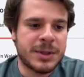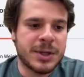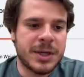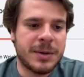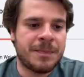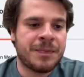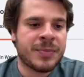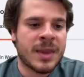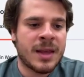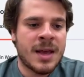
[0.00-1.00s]
return.
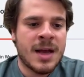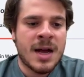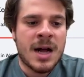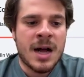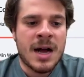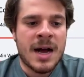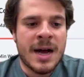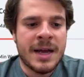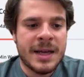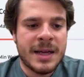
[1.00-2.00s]

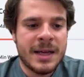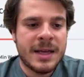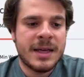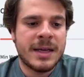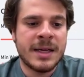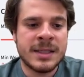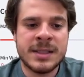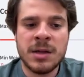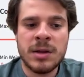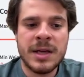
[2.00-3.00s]
I
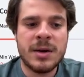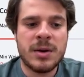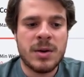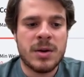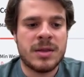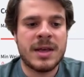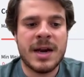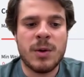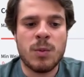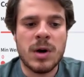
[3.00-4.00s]
tell it
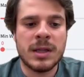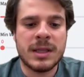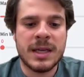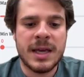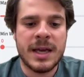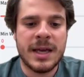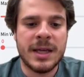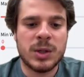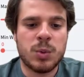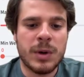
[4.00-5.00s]
that I want
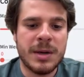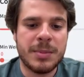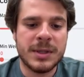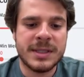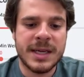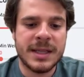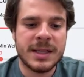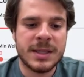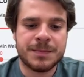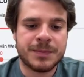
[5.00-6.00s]
a
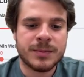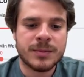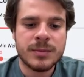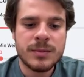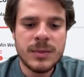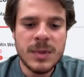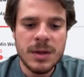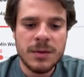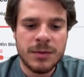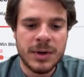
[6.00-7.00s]
20%,
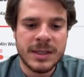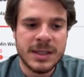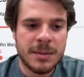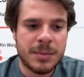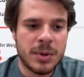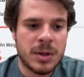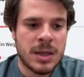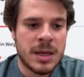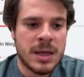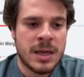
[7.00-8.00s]
for
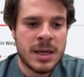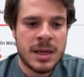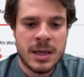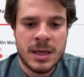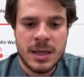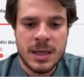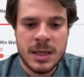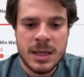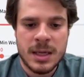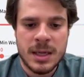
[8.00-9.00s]
example,
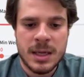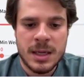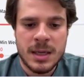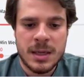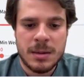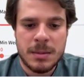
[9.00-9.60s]
uh,